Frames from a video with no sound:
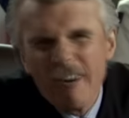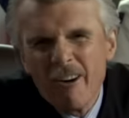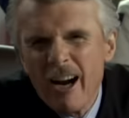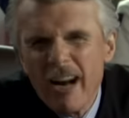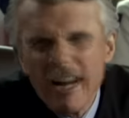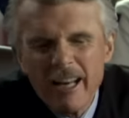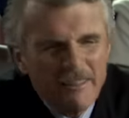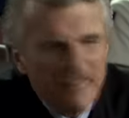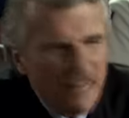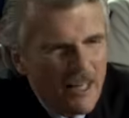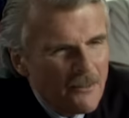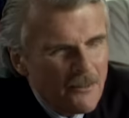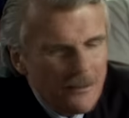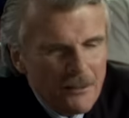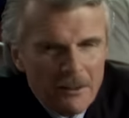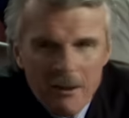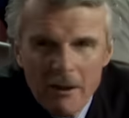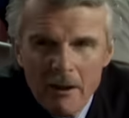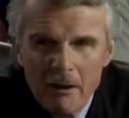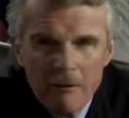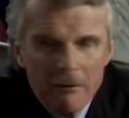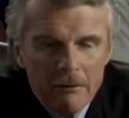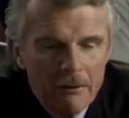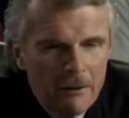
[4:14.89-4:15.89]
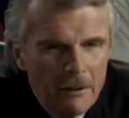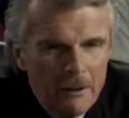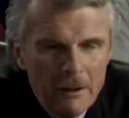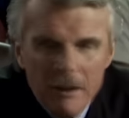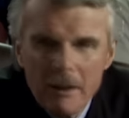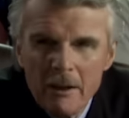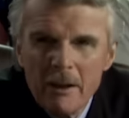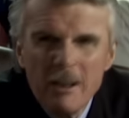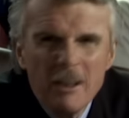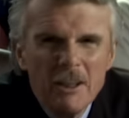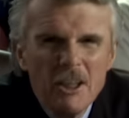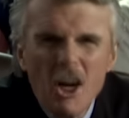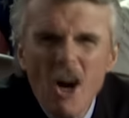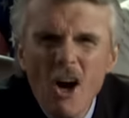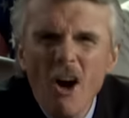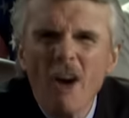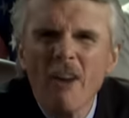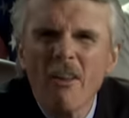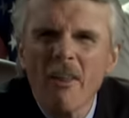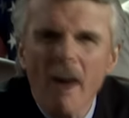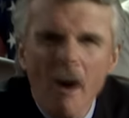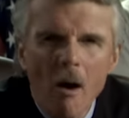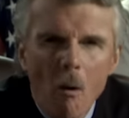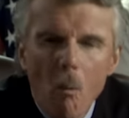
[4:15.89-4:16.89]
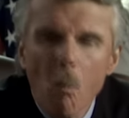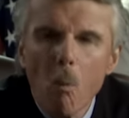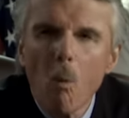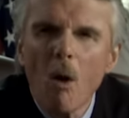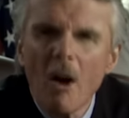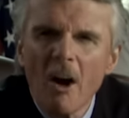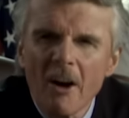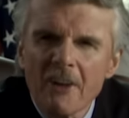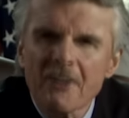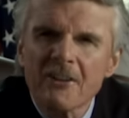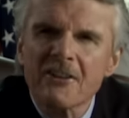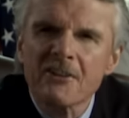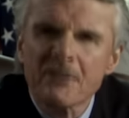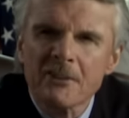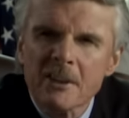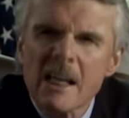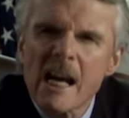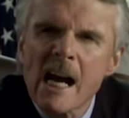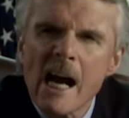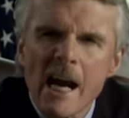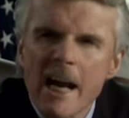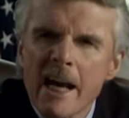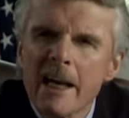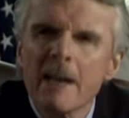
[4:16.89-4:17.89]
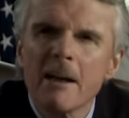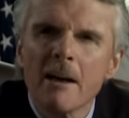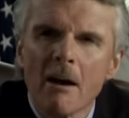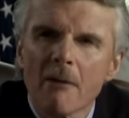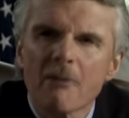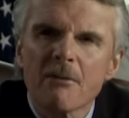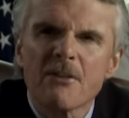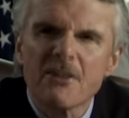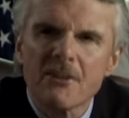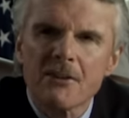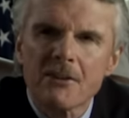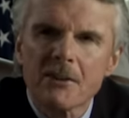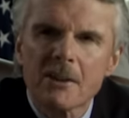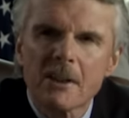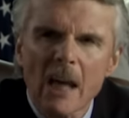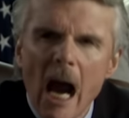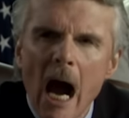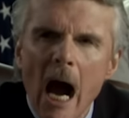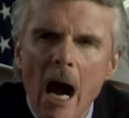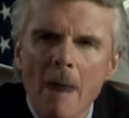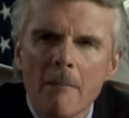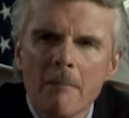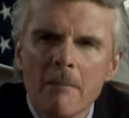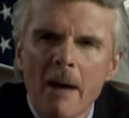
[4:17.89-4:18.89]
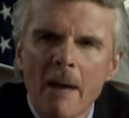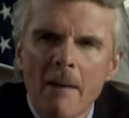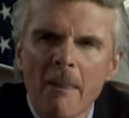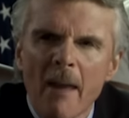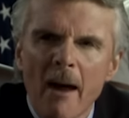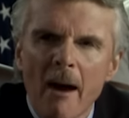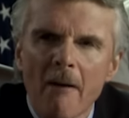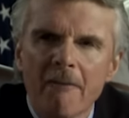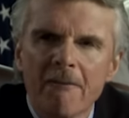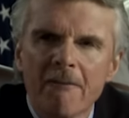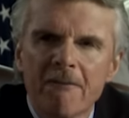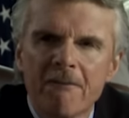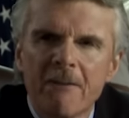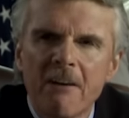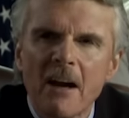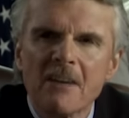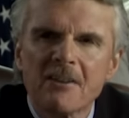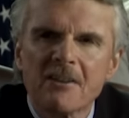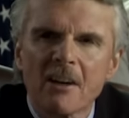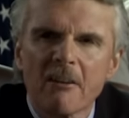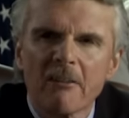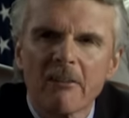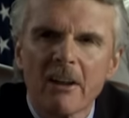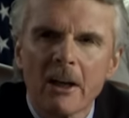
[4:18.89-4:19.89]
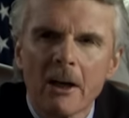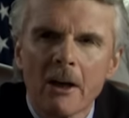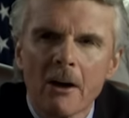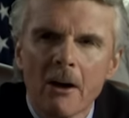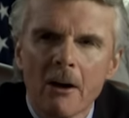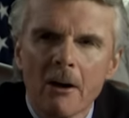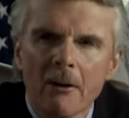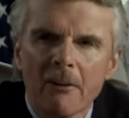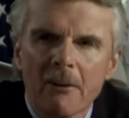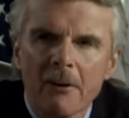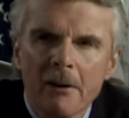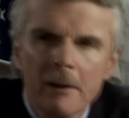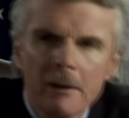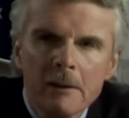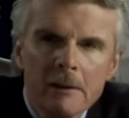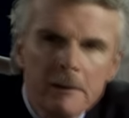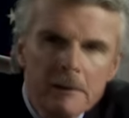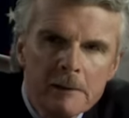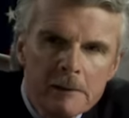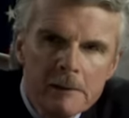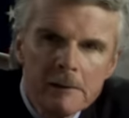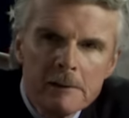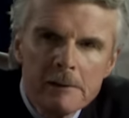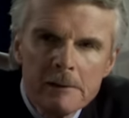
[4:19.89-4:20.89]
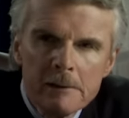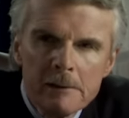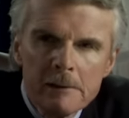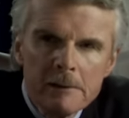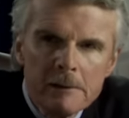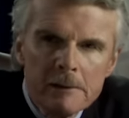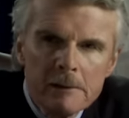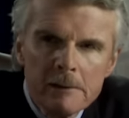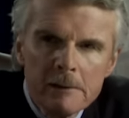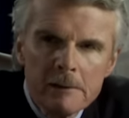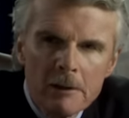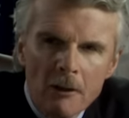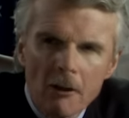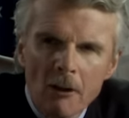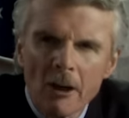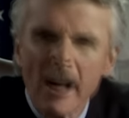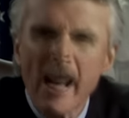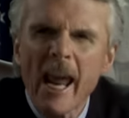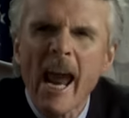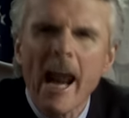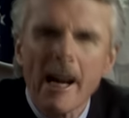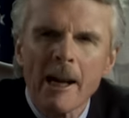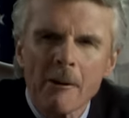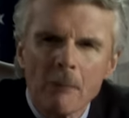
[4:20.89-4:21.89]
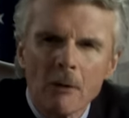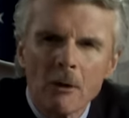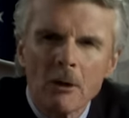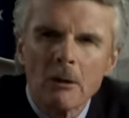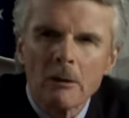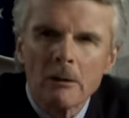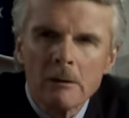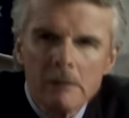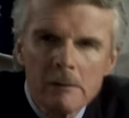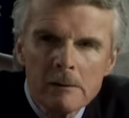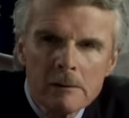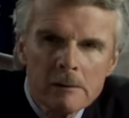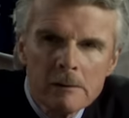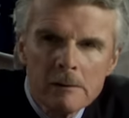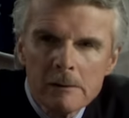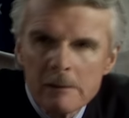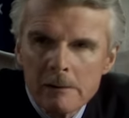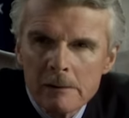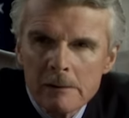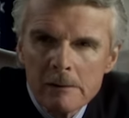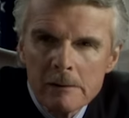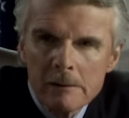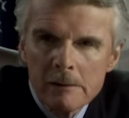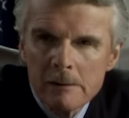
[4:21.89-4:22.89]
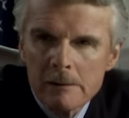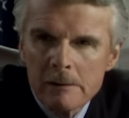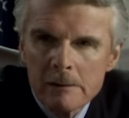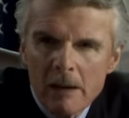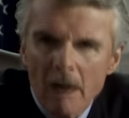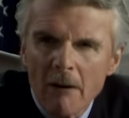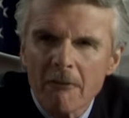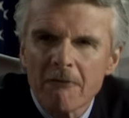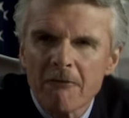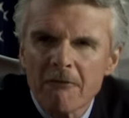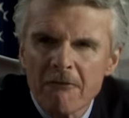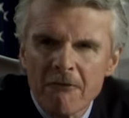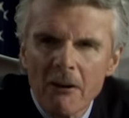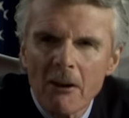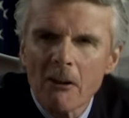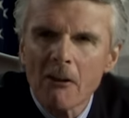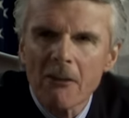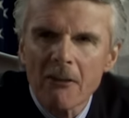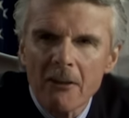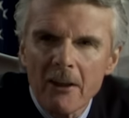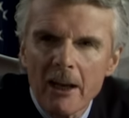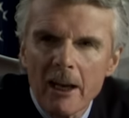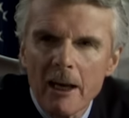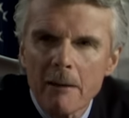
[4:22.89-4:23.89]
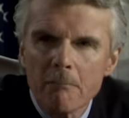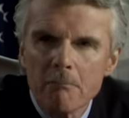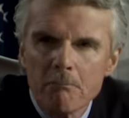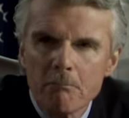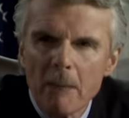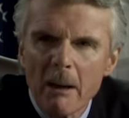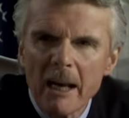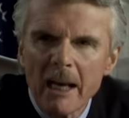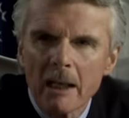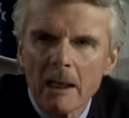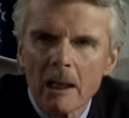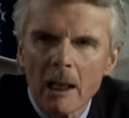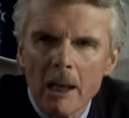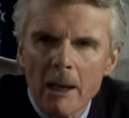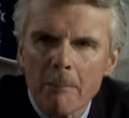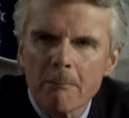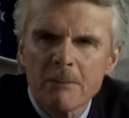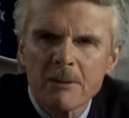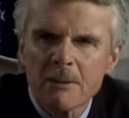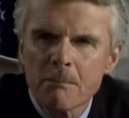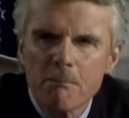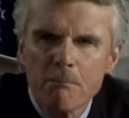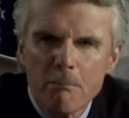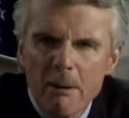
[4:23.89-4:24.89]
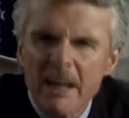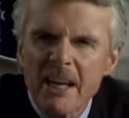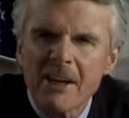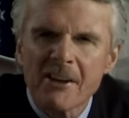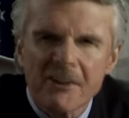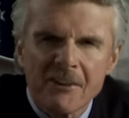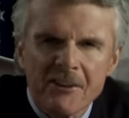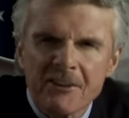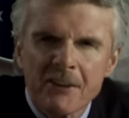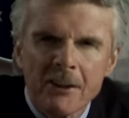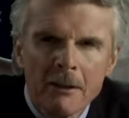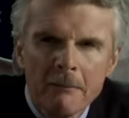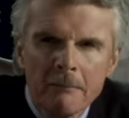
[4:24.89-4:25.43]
right, that's enough. You're the worst kind of scum on the face of the earth. You're an animal, a filthy, big lipped beast.